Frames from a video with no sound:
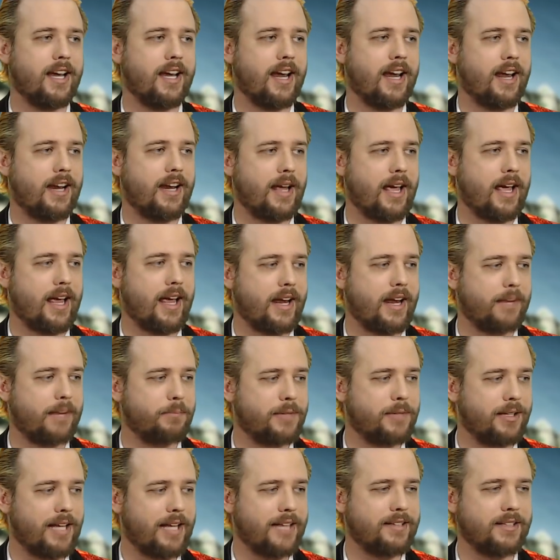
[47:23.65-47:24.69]
And I'm
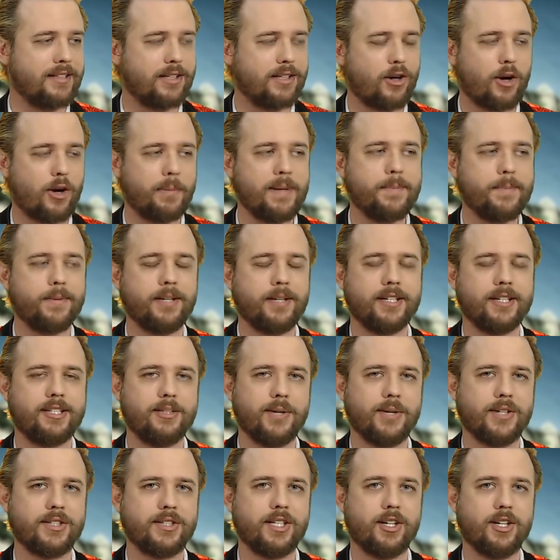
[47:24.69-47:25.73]
glad that there are people like
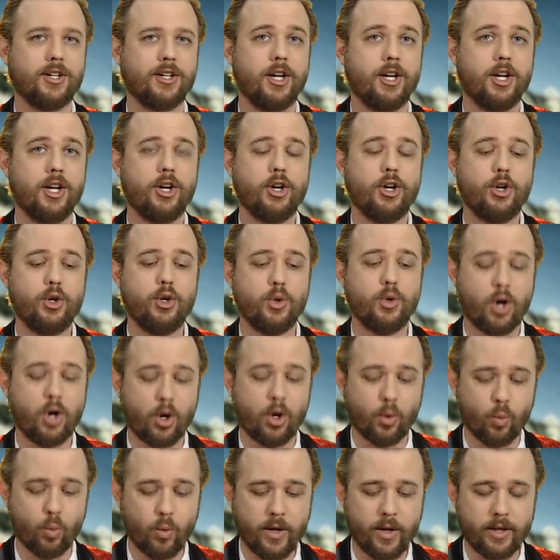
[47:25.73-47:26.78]
you out there who
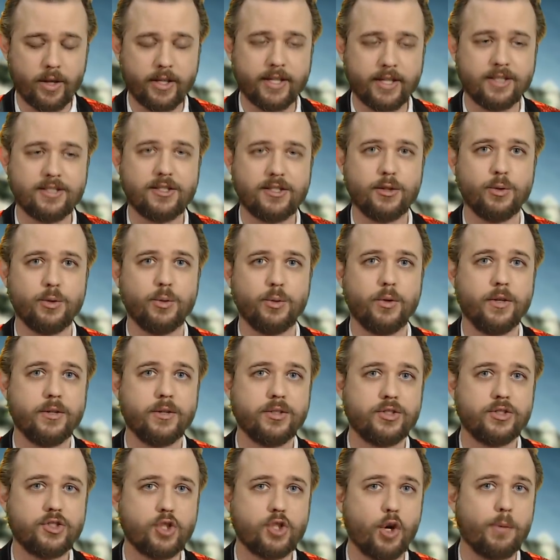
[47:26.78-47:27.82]
are willing to
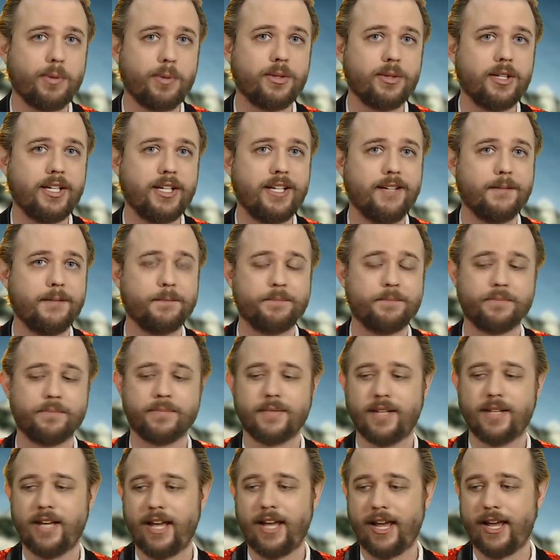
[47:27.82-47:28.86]
soberly
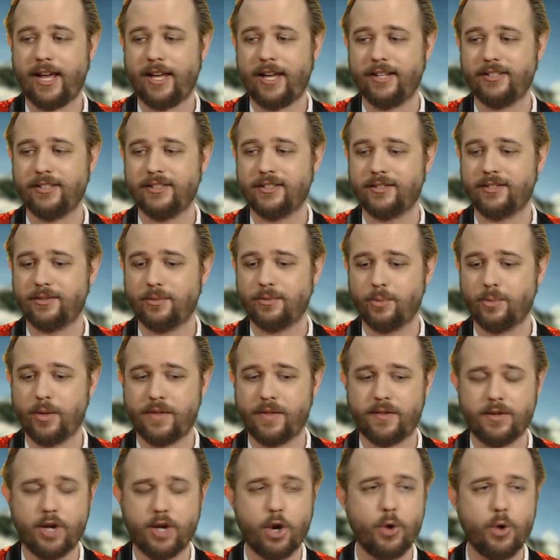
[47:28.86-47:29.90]
and
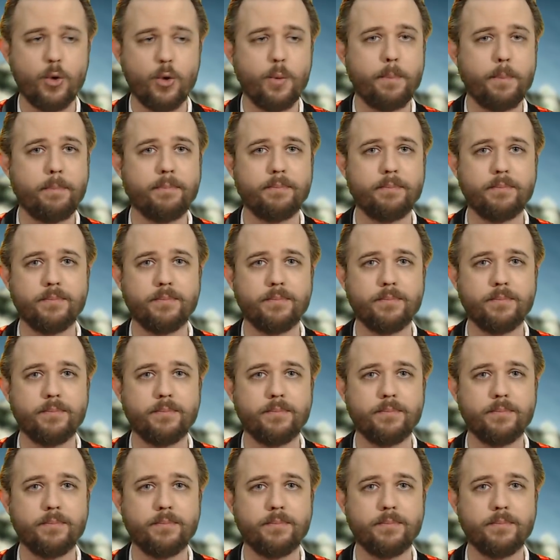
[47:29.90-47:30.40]
with no